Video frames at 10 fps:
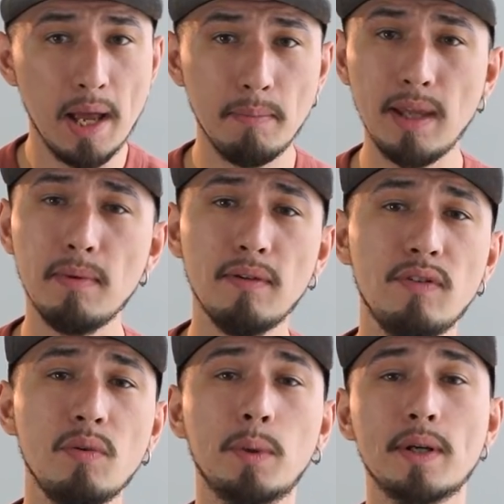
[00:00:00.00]
Maybe a
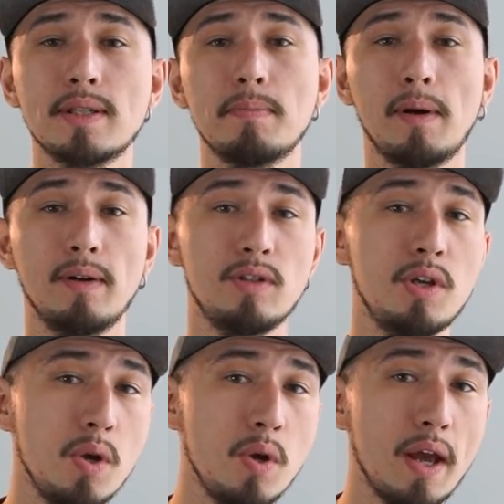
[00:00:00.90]
few words about
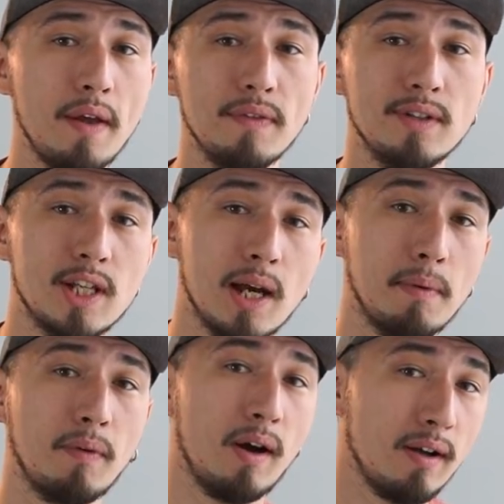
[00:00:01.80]
you and the type
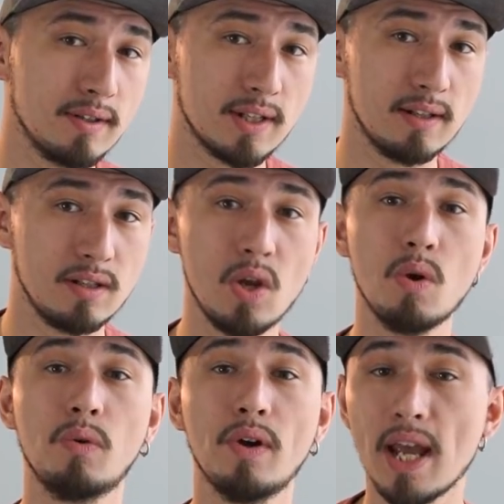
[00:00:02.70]
of content you
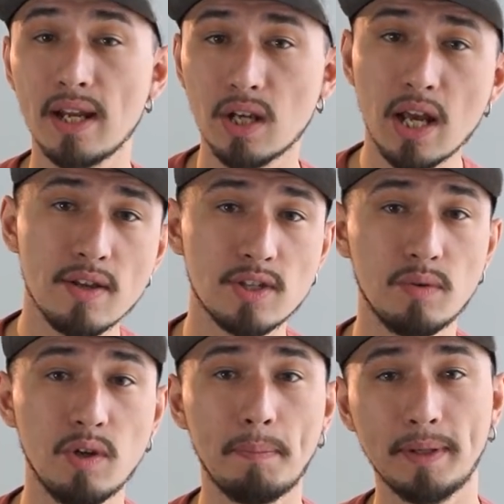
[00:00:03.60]
create, so
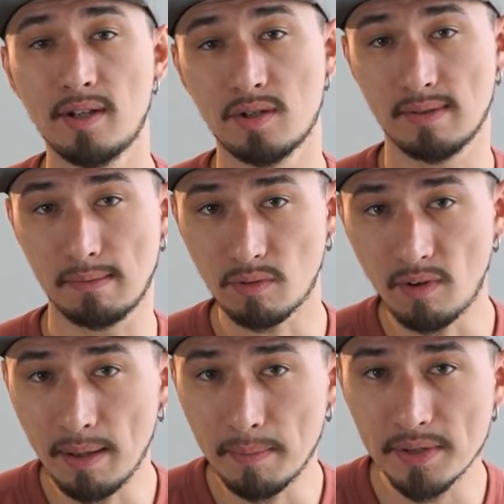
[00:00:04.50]
your potential
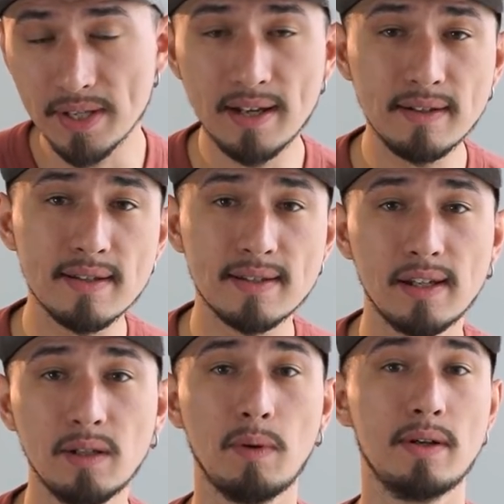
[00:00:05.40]
subscribers
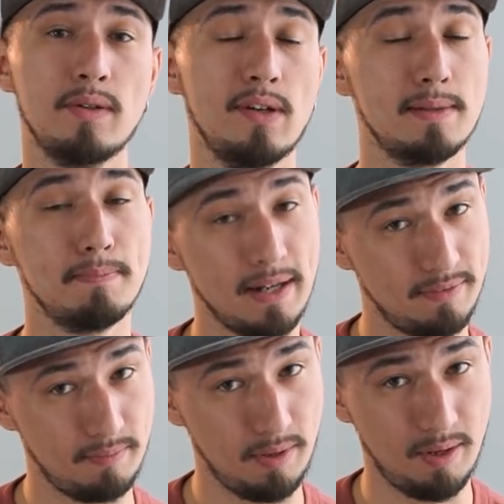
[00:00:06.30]
understand what to expect from